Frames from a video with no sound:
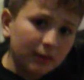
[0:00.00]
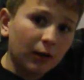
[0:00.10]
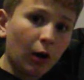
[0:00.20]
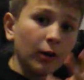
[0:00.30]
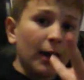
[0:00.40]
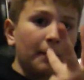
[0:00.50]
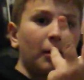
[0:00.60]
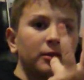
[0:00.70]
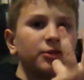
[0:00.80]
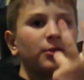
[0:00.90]
Oh, yeah,
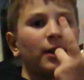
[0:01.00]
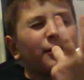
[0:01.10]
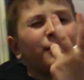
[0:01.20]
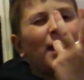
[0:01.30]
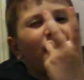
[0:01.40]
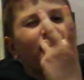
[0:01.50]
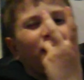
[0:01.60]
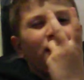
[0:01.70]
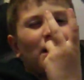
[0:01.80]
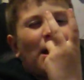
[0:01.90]
part two on our dad
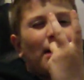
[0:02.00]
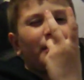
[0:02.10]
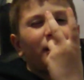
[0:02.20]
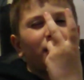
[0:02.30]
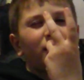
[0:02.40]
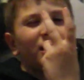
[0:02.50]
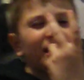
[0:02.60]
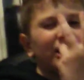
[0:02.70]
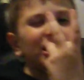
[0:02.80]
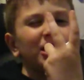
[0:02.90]
comment and
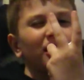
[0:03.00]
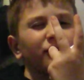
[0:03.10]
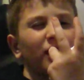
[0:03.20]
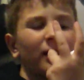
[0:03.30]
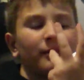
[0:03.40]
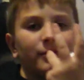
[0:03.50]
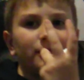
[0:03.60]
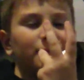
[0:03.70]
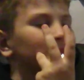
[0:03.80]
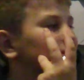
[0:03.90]
like, he loves hot food,